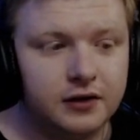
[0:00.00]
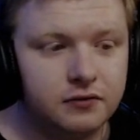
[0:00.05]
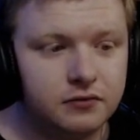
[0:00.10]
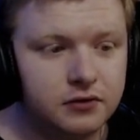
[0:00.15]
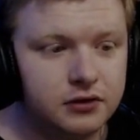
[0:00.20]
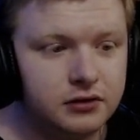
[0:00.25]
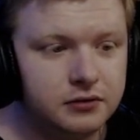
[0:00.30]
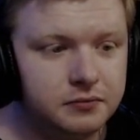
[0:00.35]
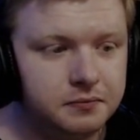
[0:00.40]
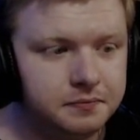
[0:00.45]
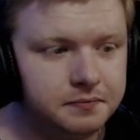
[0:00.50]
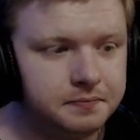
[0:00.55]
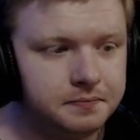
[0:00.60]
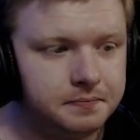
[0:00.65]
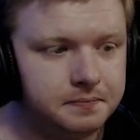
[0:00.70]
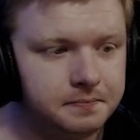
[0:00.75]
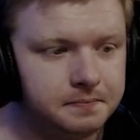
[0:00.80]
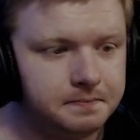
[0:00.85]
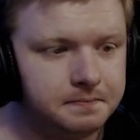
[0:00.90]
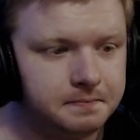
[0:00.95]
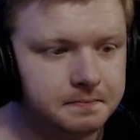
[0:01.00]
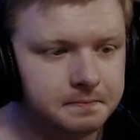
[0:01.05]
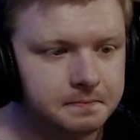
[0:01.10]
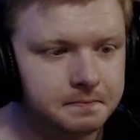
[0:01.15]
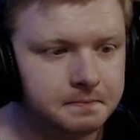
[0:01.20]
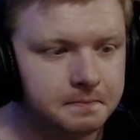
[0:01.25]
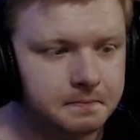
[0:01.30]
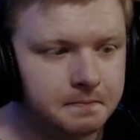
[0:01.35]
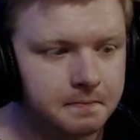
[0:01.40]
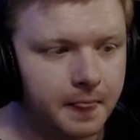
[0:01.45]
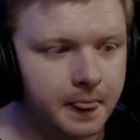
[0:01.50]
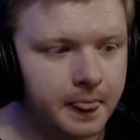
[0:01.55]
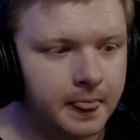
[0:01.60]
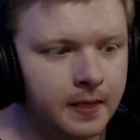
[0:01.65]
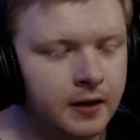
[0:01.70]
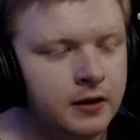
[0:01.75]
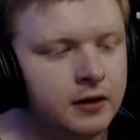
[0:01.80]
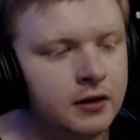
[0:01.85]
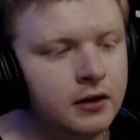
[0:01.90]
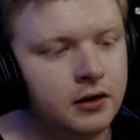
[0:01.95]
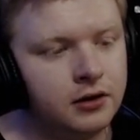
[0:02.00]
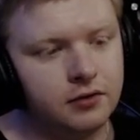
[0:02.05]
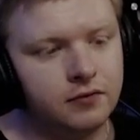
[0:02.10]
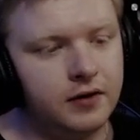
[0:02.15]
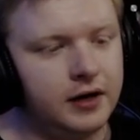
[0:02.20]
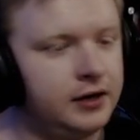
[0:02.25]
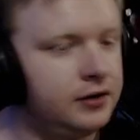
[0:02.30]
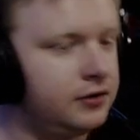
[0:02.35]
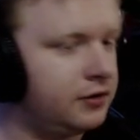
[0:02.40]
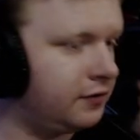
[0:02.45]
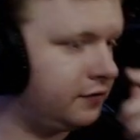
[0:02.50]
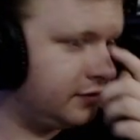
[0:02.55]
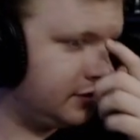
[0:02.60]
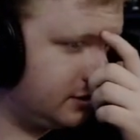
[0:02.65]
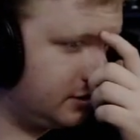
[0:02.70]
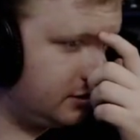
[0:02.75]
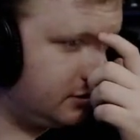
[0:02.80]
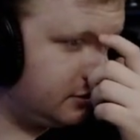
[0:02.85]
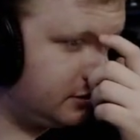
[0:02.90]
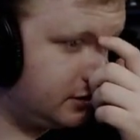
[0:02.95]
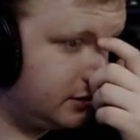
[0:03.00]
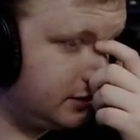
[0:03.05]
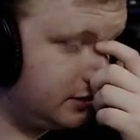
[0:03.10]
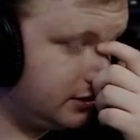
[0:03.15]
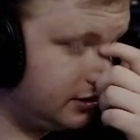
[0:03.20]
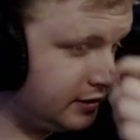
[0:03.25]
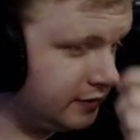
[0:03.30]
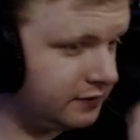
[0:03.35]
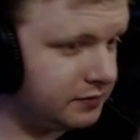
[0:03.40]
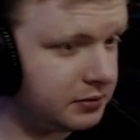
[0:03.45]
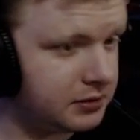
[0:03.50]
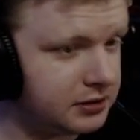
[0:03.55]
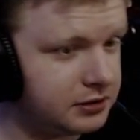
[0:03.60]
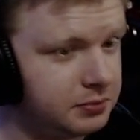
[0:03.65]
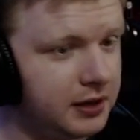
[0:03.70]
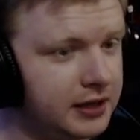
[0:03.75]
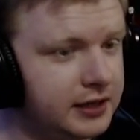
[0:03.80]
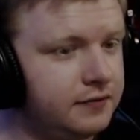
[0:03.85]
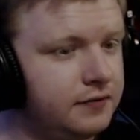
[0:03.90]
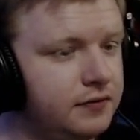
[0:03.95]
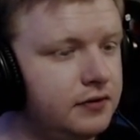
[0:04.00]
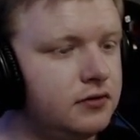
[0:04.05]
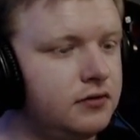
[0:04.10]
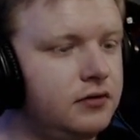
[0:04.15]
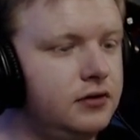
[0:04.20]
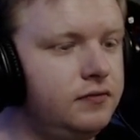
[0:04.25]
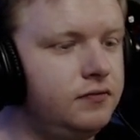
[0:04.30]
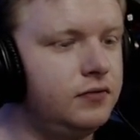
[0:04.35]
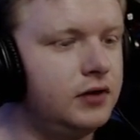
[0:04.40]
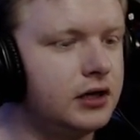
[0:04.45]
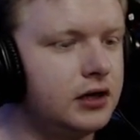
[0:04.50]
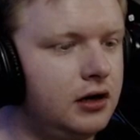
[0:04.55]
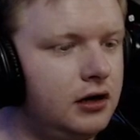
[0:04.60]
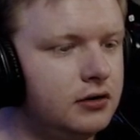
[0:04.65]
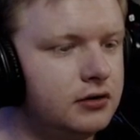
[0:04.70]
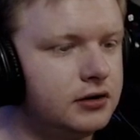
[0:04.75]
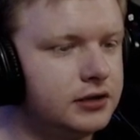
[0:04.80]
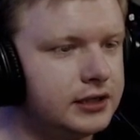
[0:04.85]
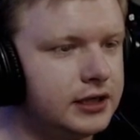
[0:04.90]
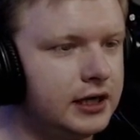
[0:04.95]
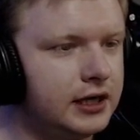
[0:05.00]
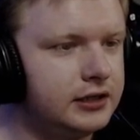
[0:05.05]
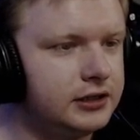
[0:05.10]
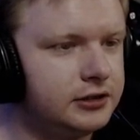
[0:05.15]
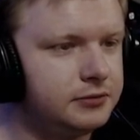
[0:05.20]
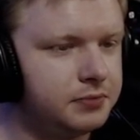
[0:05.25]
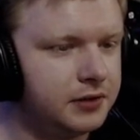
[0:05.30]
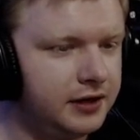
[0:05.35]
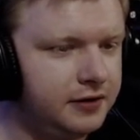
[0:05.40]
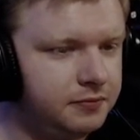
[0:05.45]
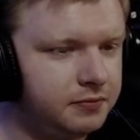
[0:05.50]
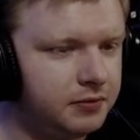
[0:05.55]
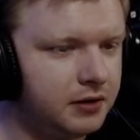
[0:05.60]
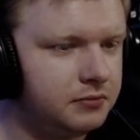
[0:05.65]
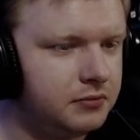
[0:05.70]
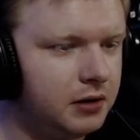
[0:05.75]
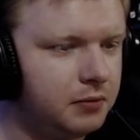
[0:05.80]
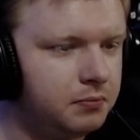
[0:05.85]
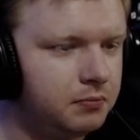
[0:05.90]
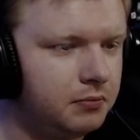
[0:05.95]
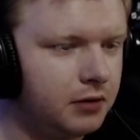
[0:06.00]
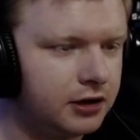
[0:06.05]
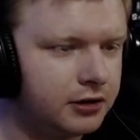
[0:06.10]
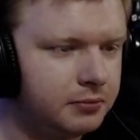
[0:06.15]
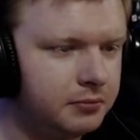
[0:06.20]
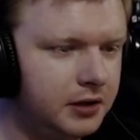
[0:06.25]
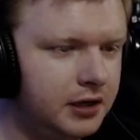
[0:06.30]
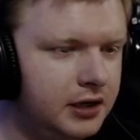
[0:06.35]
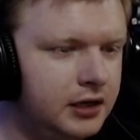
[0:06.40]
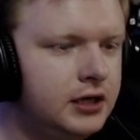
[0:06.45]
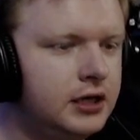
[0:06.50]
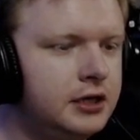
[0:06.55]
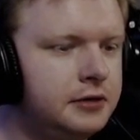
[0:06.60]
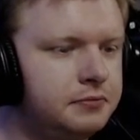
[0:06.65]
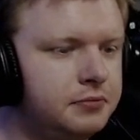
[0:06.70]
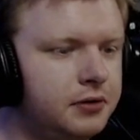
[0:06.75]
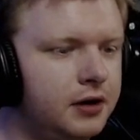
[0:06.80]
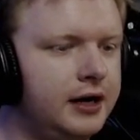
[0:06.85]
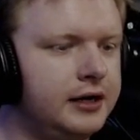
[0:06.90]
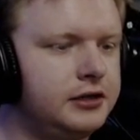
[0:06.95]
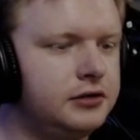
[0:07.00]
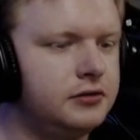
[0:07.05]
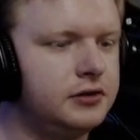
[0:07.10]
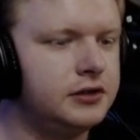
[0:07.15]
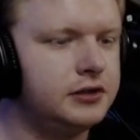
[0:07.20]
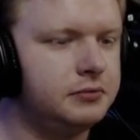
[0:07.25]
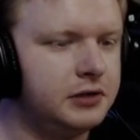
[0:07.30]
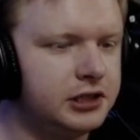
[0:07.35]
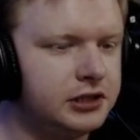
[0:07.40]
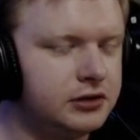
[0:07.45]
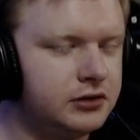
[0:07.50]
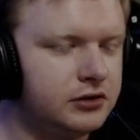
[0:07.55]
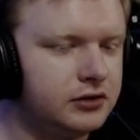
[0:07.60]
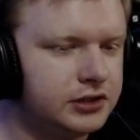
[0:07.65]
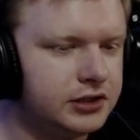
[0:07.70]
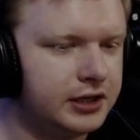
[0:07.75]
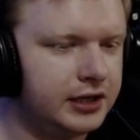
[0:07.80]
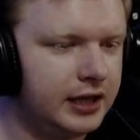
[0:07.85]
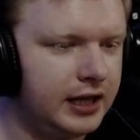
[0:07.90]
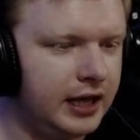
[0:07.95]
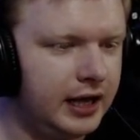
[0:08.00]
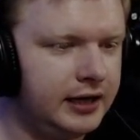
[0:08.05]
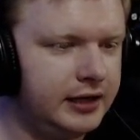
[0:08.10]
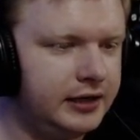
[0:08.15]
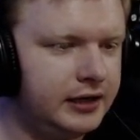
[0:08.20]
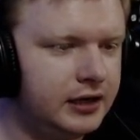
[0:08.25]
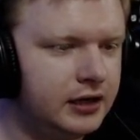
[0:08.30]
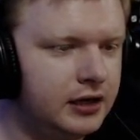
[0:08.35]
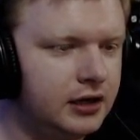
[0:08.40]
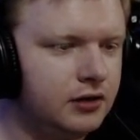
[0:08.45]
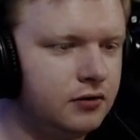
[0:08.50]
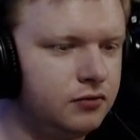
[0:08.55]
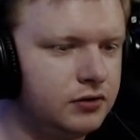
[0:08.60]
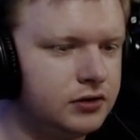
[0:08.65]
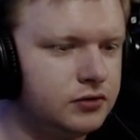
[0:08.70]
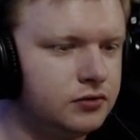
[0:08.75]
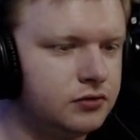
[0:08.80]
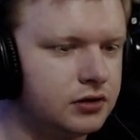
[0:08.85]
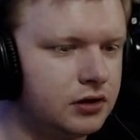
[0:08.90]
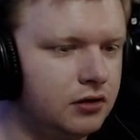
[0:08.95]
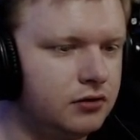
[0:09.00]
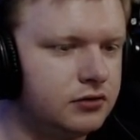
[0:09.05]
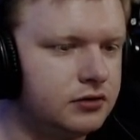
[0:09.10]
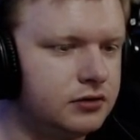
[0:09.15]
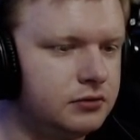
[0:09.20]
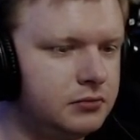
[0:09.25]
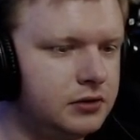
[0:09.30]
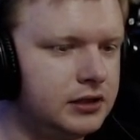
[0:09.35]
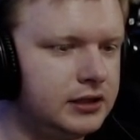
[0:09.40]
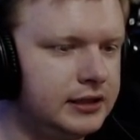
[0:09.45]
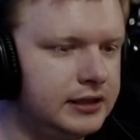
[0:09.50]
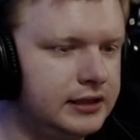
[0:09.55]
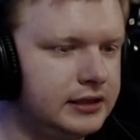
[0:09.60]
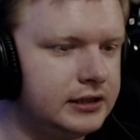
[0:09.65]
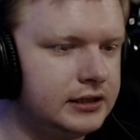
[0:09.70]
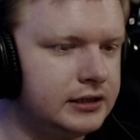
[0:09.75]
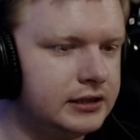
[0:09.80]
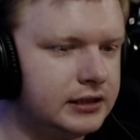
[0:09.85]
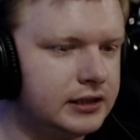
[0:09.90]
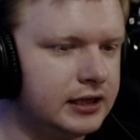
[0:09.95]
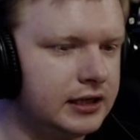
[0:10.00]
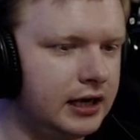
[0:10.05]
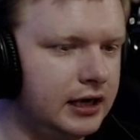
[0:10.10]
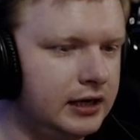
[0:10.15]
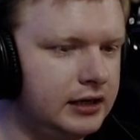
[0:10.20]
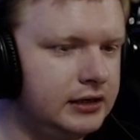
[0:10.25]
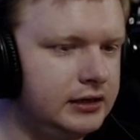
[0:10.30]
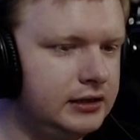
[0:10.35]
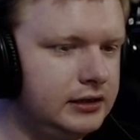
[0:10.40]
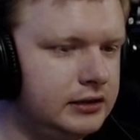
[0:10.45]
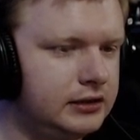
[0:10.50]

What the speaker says: room. The render offers an alternative perspective of the room where Kyle Katarn is briefed by Mon Mothma prior to his mission on Tele, which was ultimately discarded.